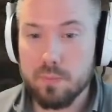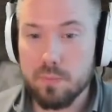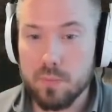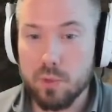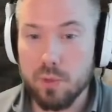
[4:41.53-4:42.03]

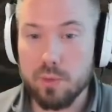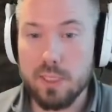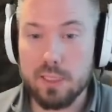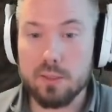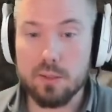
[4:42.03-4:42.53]
You don't
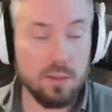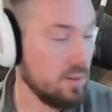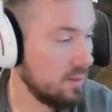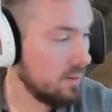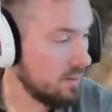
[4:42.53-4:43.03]
need to.
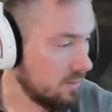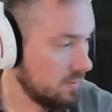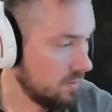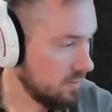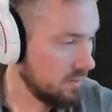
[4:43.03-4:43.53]

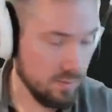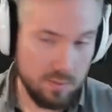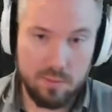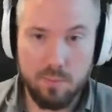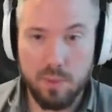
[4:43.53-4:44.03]

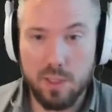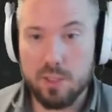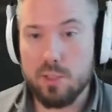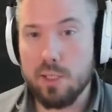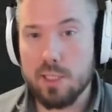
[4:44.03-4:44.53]

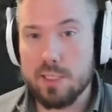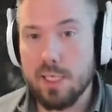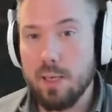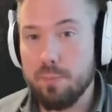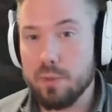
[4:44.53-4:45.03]
Because you can
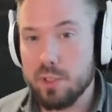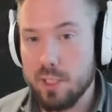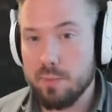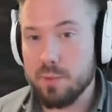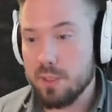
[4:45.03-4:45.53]
sail up to
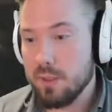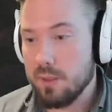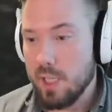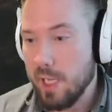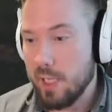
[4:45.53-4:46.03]
ships
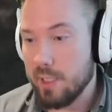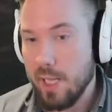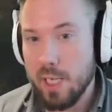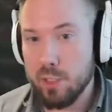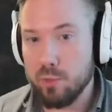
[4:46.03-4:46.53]

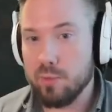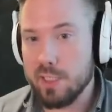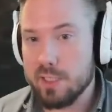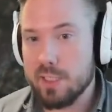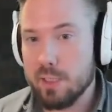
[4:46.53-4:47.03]
and do
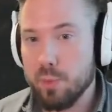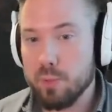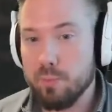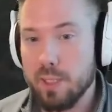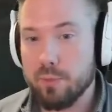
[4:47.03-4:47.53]
this at
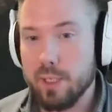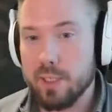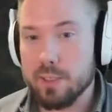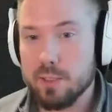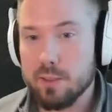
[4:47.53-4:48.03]
point blank
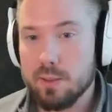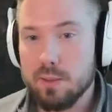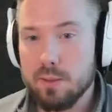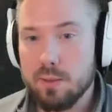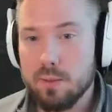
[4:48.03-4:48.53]
range.
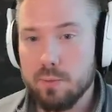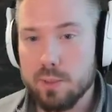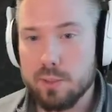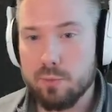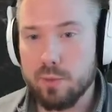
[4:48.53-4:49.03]

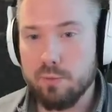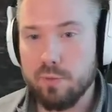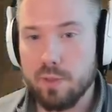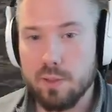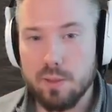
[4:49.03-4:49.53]
Which is really fun.